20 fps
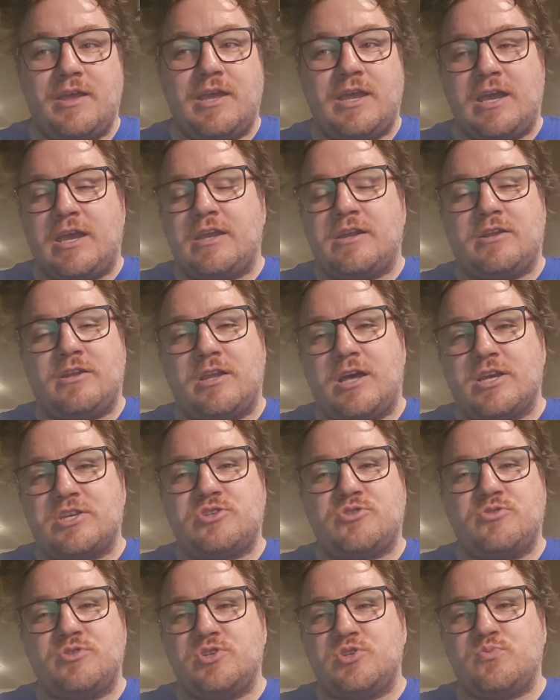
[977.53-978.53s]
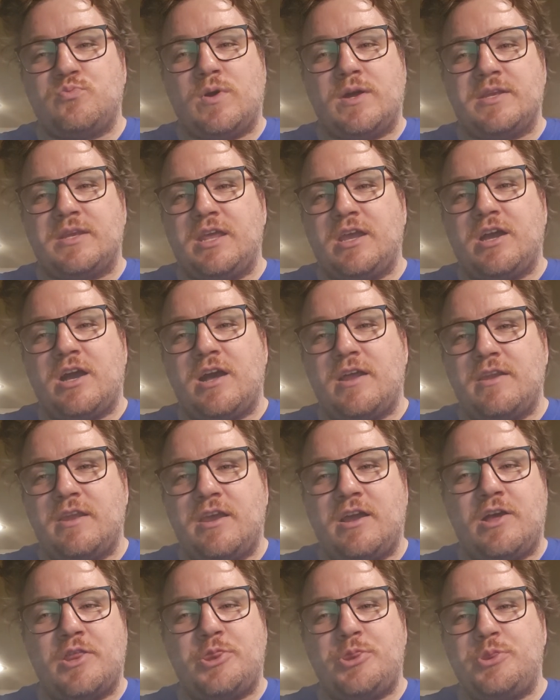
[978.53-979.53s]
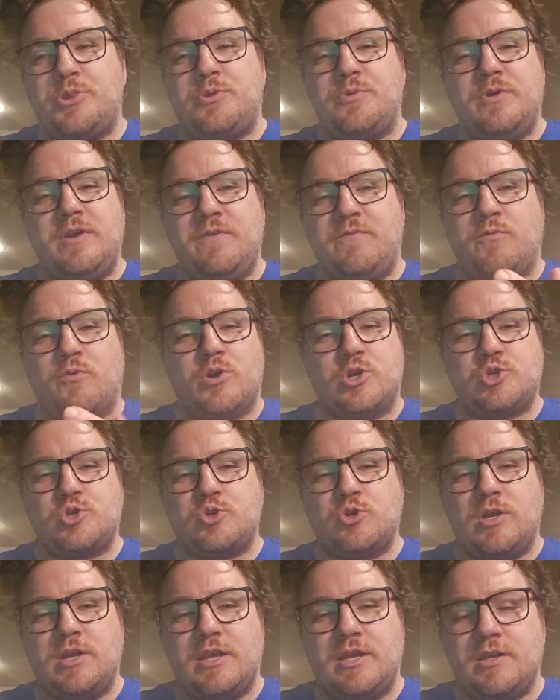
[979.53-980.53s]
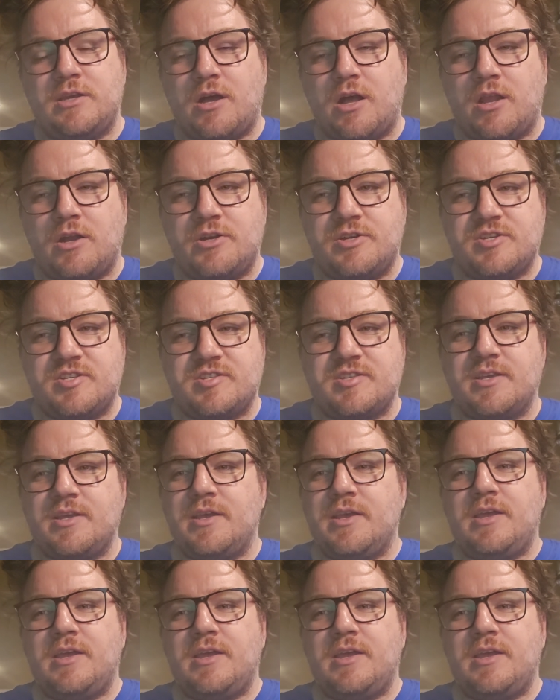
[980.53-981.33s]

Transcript: And the lawsuit is what? They got 3-4 trillion dollars,